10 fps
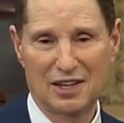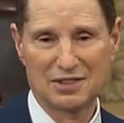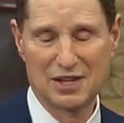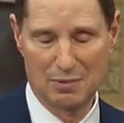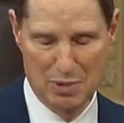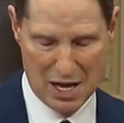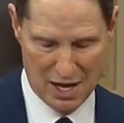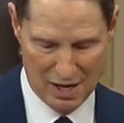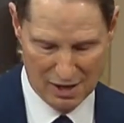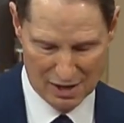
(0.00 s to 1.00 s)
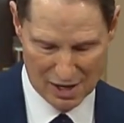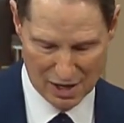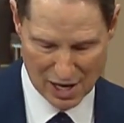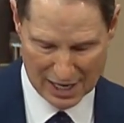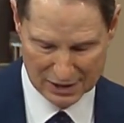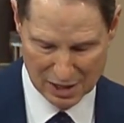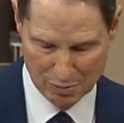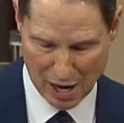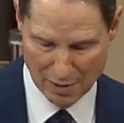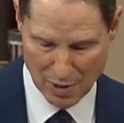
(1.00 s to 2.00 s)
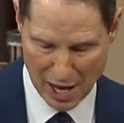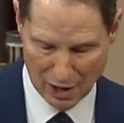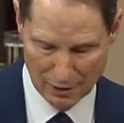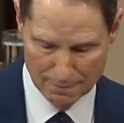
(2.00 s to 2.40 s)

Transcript: to be elected by mail.